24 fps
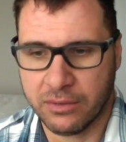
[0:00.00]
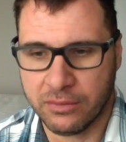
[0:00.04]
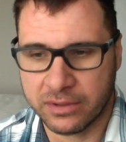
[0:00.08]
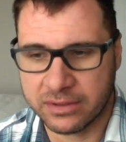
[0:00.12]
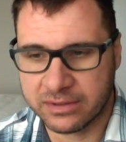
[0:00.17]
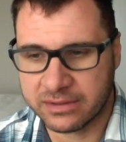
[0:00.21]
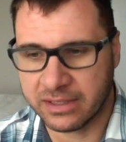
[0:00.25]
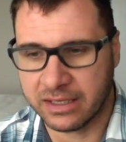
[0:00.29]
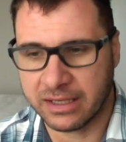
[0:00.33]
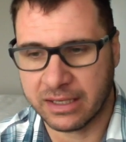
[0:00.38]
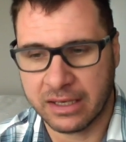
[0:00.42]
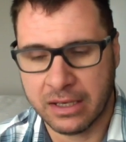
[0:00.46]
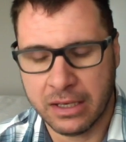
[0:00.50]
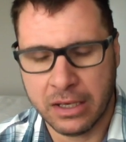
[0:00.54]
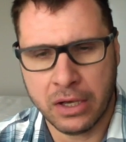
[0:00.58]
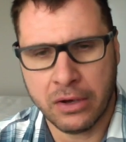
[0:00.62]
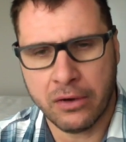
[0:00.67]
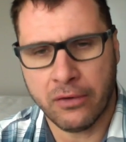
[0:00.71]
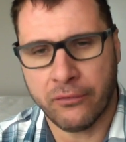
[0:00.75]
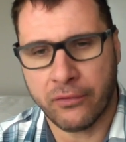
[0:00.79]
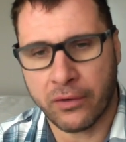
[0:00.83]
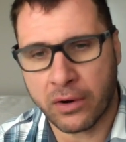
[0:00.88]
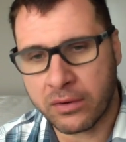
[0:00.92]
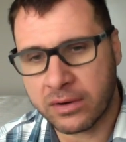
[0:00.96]
it was like
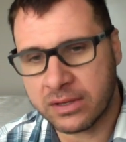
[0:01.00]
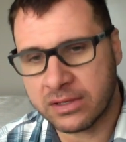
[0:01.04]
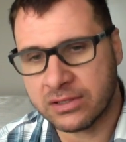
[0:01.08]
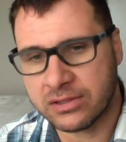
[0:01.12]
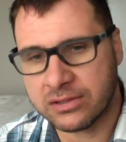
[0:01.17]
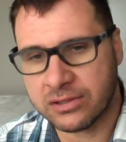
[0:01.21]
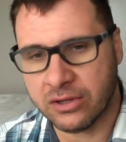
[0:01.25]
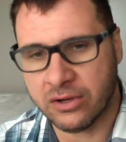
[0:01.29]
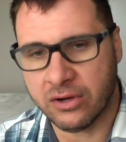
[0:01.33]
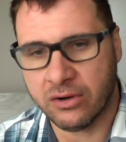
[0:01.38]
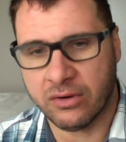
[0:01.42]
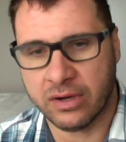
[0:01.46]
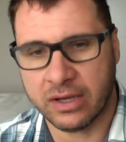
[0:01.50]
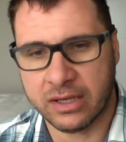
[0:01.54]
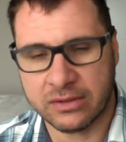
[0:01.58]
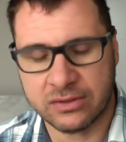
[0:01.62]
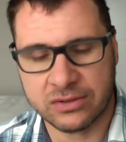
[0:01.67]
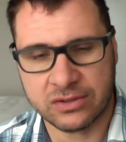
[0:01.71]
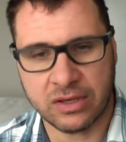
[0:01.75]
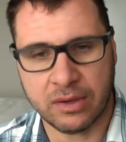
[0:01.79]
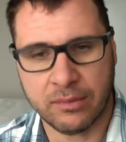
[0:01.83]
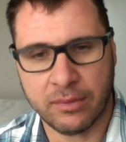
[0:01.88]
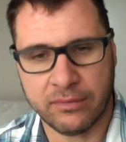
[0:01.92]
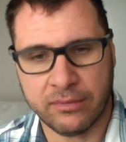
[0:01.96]
very slow, and
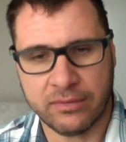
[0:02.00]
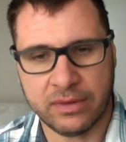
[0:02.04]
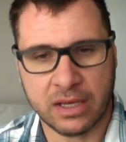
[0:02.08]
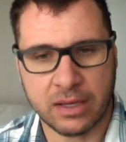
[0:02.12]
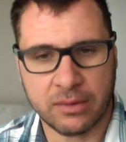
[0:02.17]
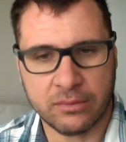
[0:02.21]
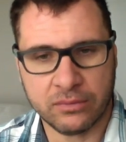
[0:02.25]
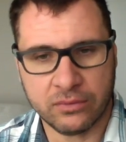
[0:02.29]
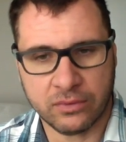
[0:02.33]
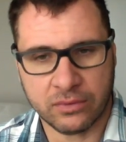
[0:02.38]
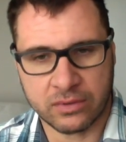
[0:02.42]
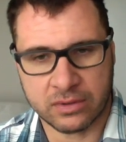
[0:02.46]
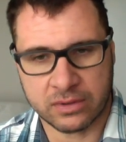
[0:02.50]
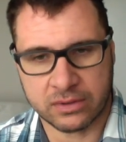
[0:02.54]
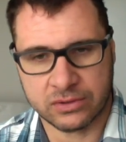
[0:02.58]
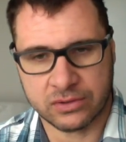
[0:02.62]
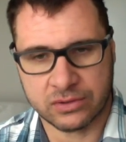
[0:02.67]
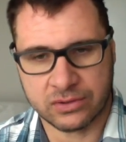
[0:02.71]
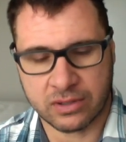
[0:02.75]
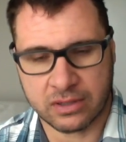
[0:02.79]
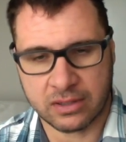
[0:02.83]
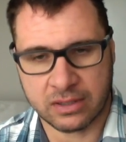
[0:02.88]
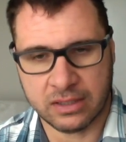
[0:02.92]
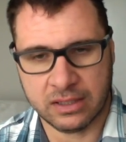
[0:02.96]
some of them were
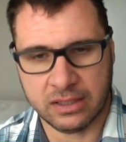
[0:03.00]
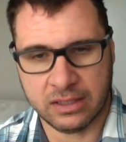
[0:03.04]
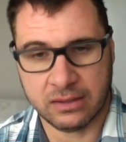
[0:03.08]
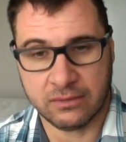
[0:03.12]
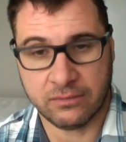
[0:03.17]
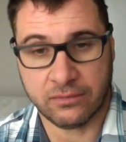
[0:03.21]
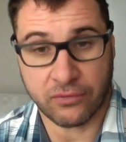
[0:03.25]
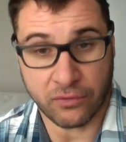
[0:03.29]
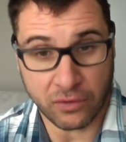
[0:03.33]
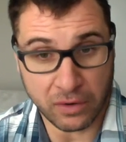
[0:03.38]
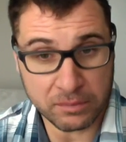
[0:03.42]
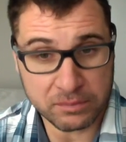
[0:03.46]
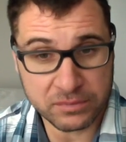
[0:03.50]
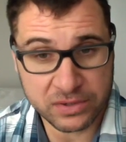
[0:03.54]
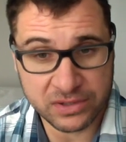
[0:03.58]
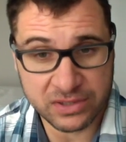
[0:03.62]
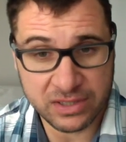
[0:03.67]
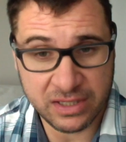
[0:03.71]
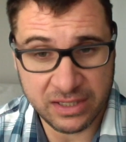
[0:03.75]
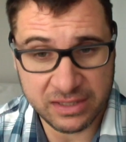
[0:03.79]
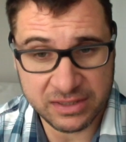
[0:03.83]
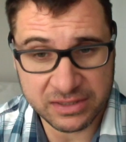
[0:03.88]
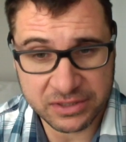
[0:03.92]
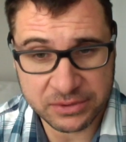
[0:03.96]
started from
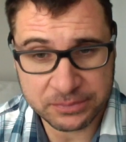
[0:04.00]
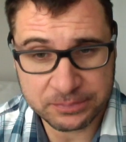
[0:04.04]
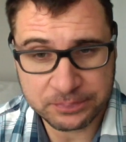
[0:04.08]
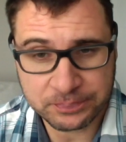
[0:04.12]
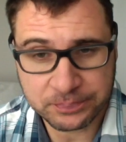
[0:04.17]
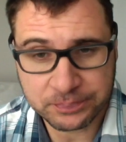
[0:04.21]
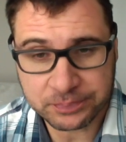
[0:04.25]
seeds,